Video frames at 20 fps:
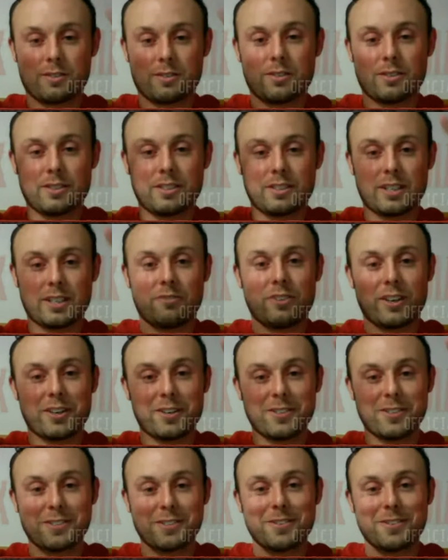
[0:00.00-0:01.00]
dick
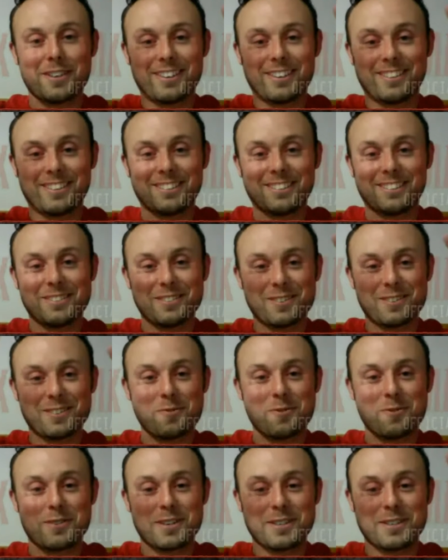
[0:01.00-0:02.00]
fingers right here,
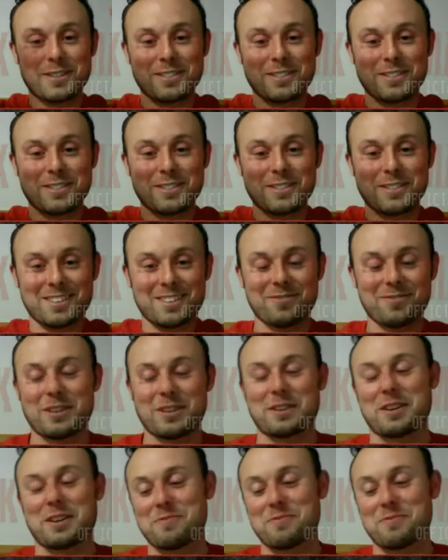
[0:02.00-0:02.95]
quotations. Yeah. No, okay.